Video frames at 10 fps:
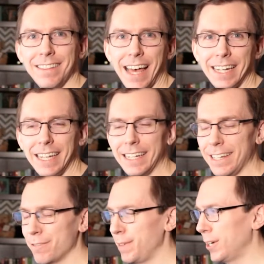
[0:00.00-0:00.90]
that can
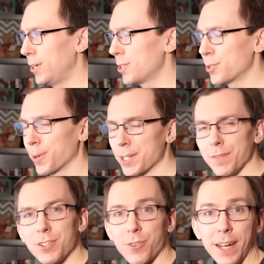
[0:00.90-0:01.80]
give me all sorts
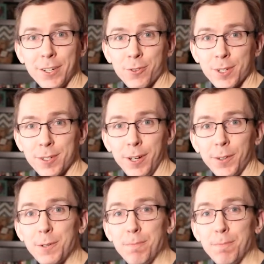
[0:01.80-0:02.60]
of strange results.